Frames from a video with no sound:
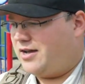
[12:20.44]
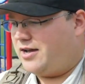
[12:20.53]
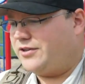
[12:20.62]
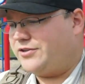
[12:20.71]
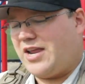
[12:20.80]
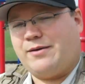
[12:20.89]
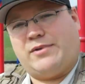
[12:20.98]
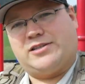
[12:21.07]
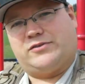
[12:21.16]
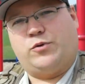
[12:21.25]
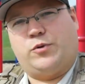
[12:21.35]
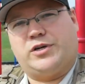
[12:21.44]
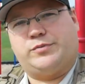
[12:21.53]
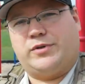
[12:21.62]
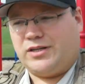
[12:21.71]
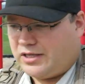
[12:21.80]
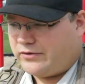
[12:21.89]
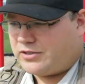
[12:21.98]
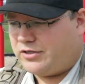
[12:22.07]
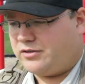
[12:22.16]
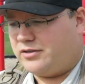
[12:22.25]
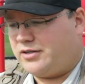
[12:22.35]
Unstabilized, of course, but it'll give us a
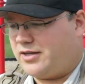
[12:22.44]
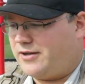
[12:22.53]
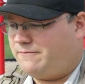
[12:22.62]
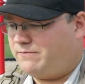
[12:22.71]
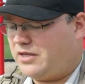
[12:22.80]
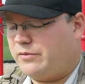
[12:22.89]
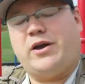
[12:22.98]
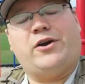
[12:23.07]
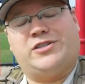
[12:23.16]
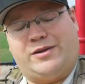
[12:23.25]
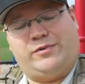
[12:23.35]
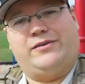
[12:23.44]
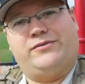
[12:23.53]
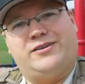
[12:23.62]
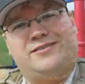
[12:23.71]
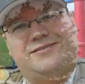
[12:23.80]
good comparison, I believe.